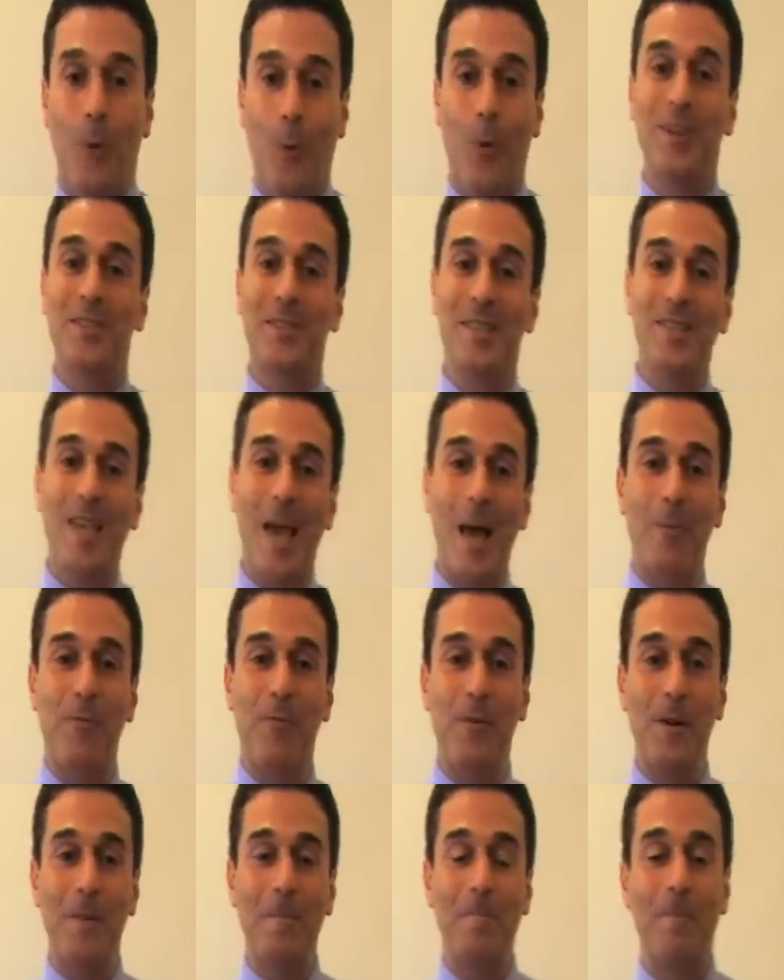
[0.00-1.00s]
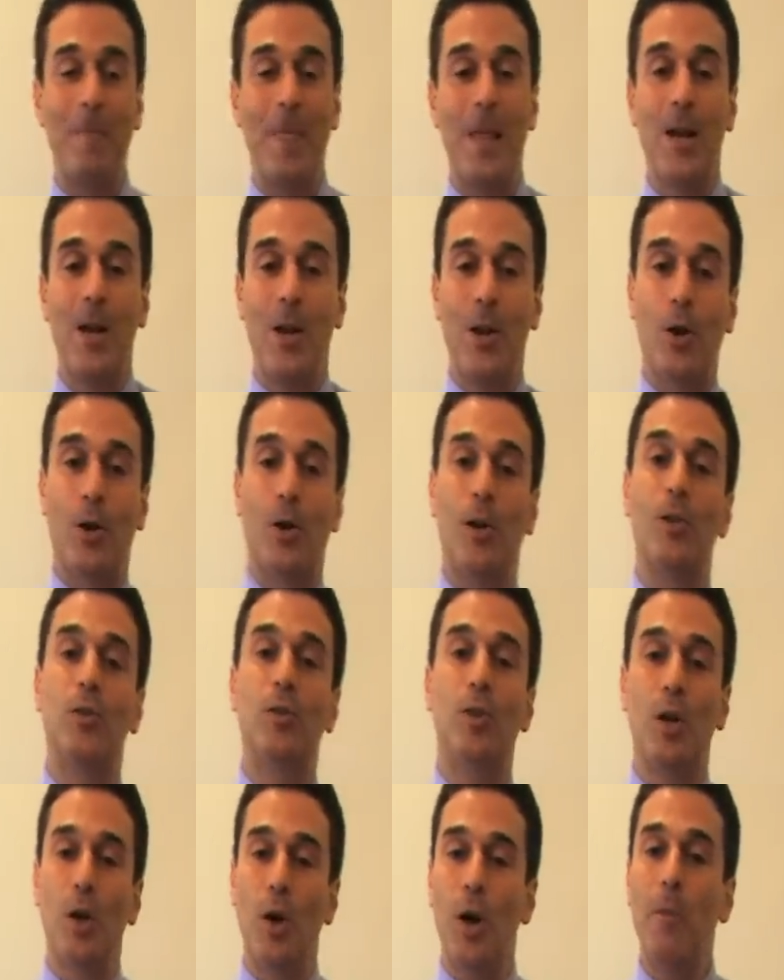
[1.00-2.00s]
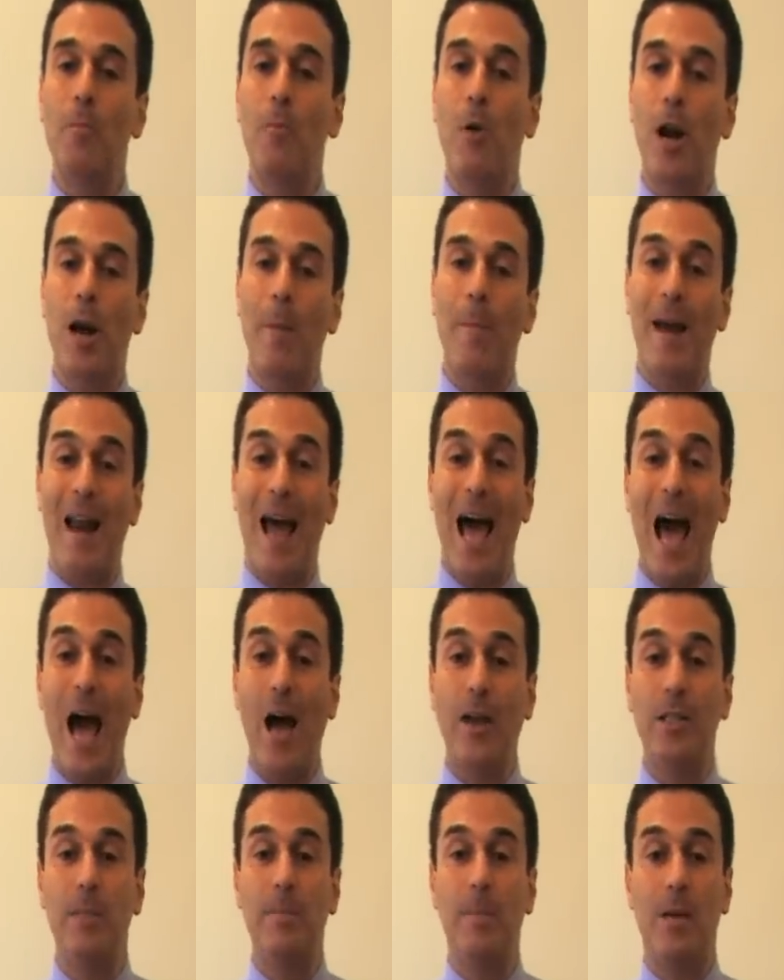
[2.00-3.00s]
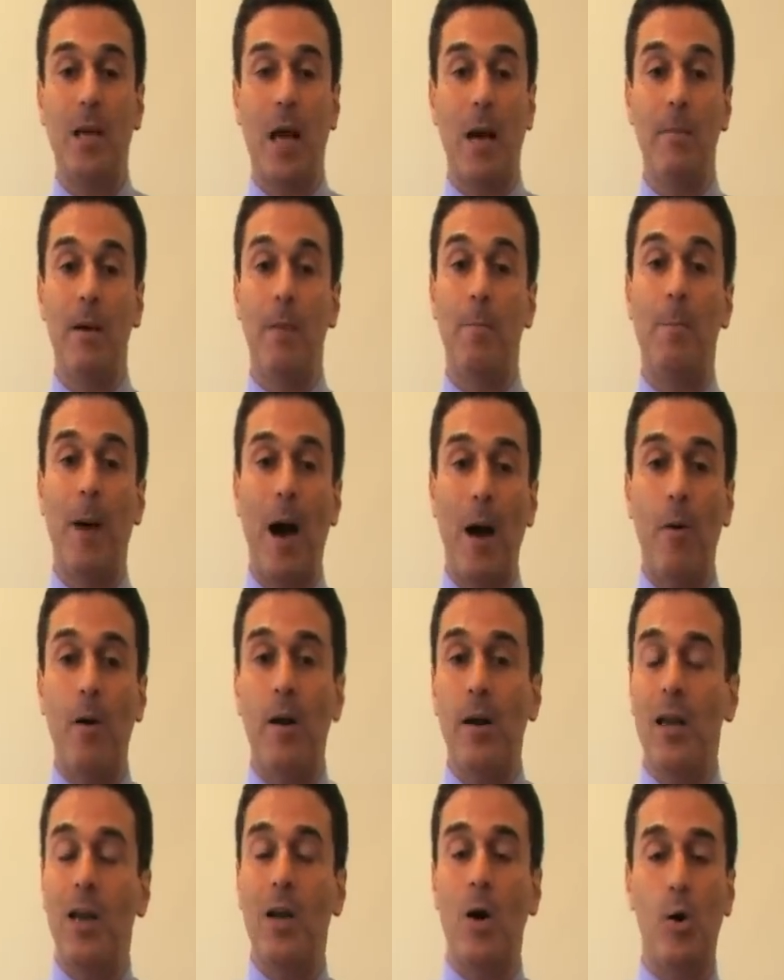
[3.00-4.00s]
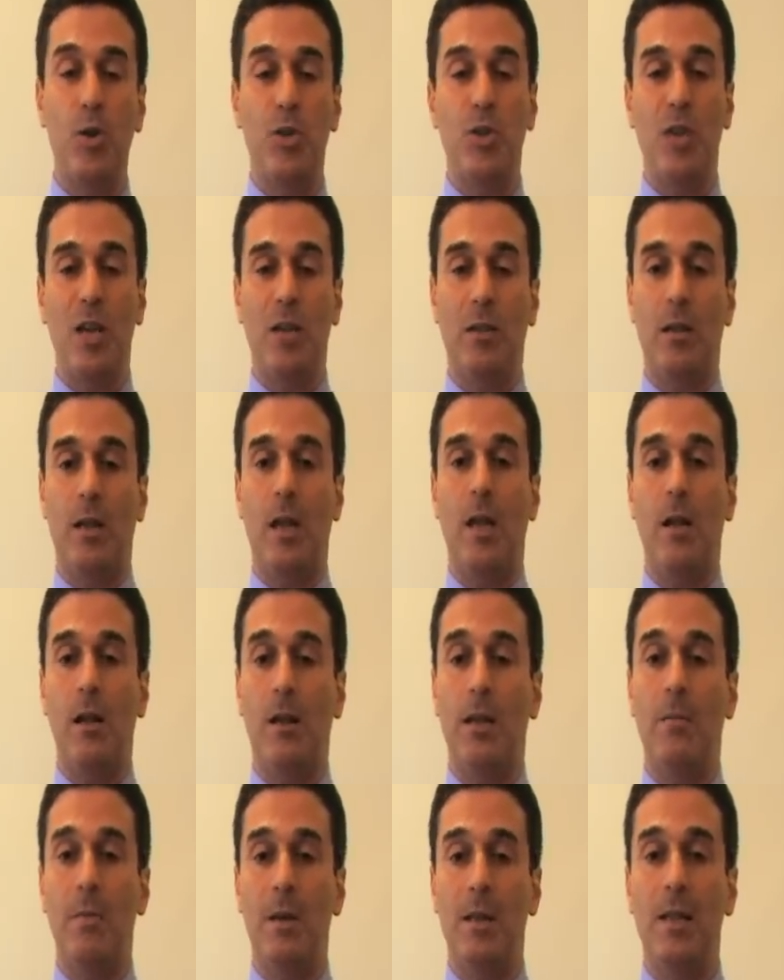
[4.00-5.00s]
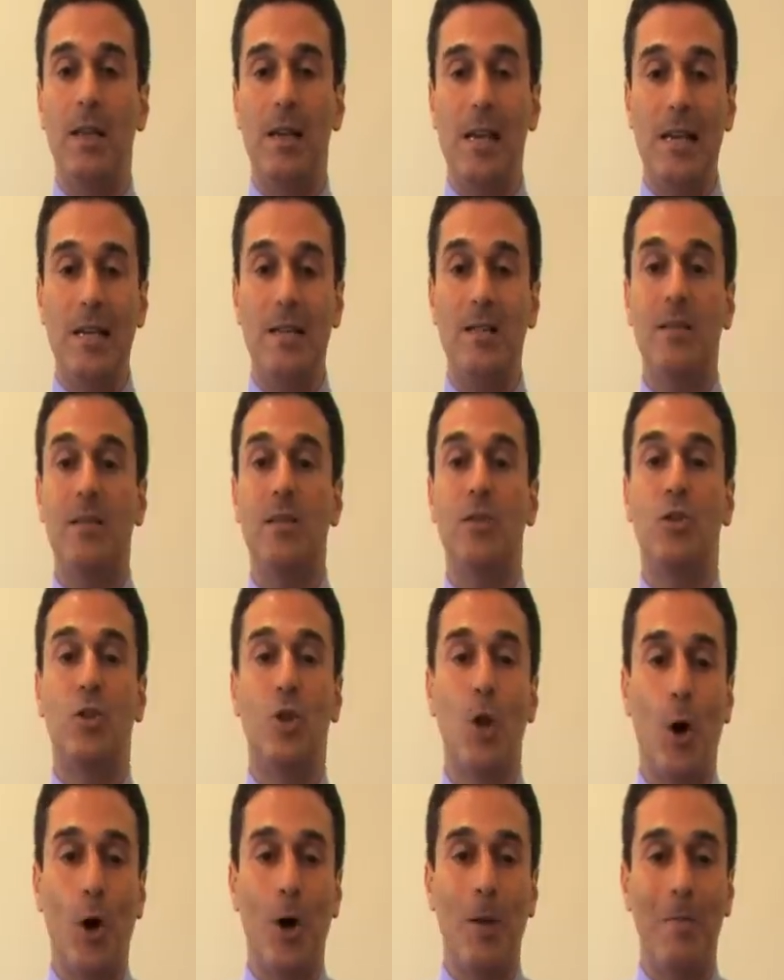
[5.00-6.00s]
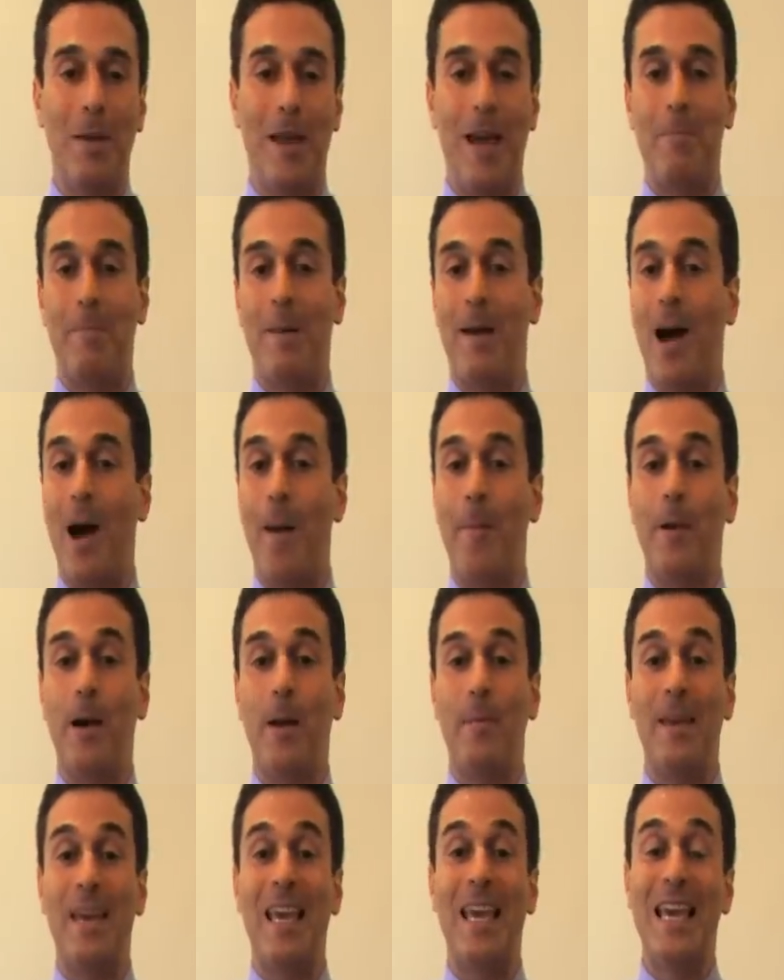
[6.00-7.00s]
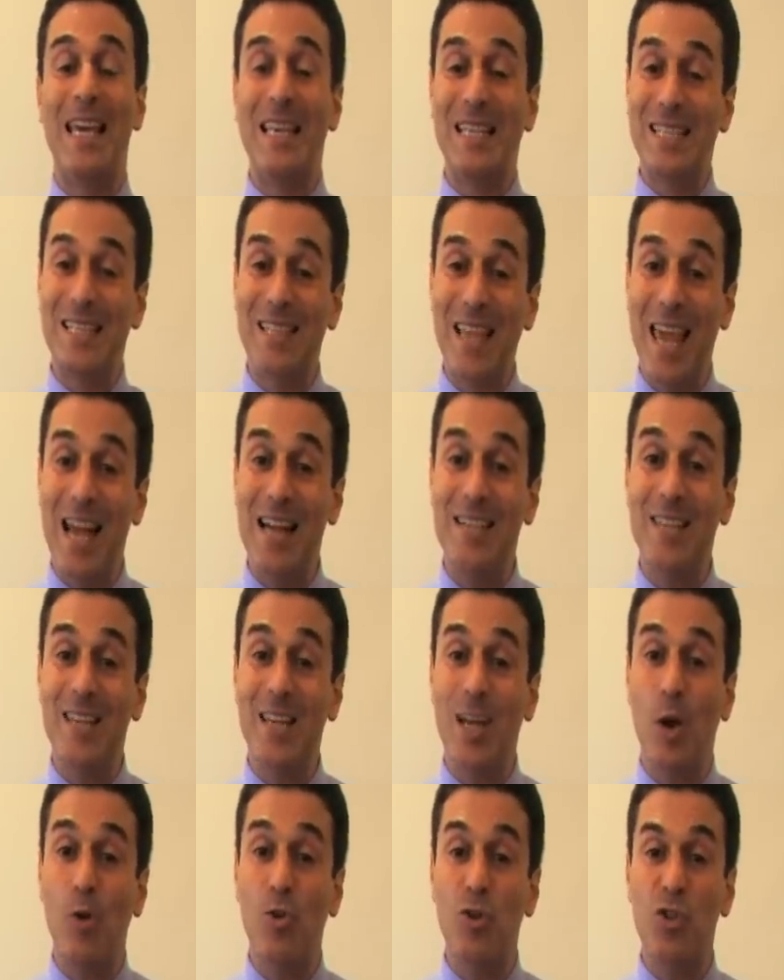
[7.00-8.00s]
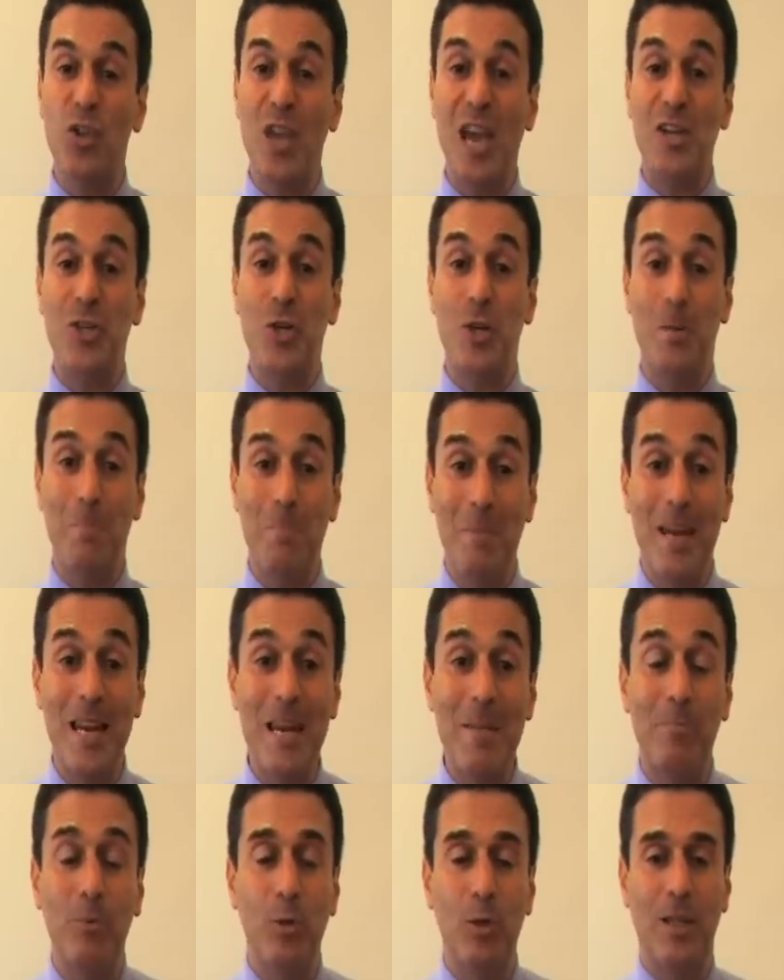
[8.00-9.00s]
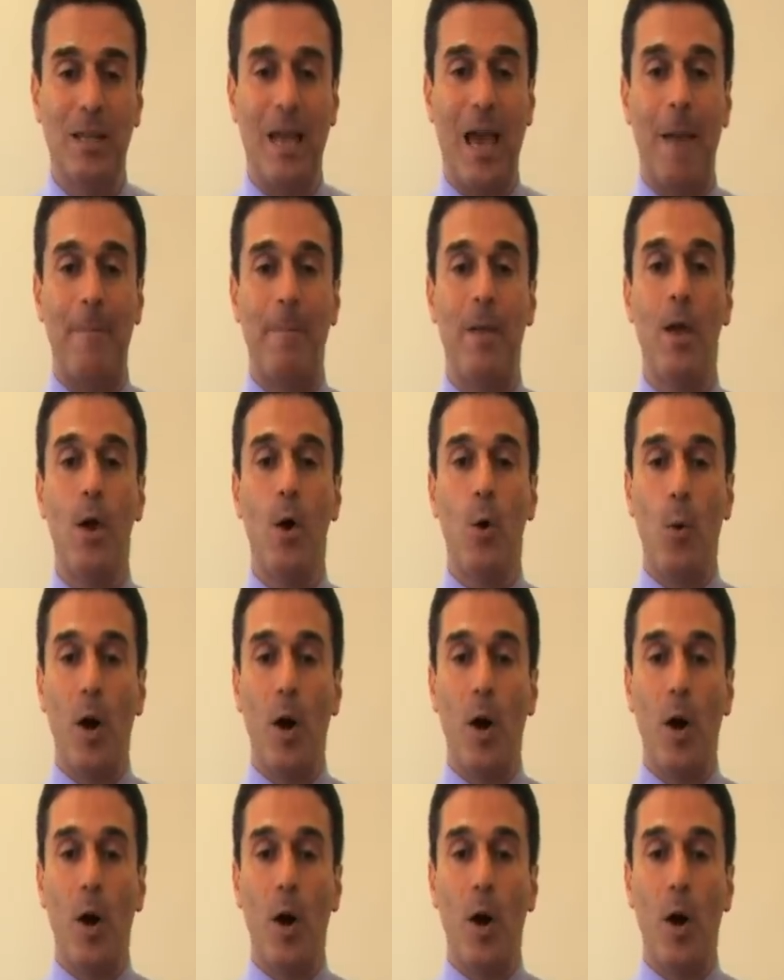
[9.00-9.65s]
Was this helpful? Look, to learn more about how to become a power negotiator here in the Middle East, join me at my upcoming Sales Negotiation Mini Bootcamp,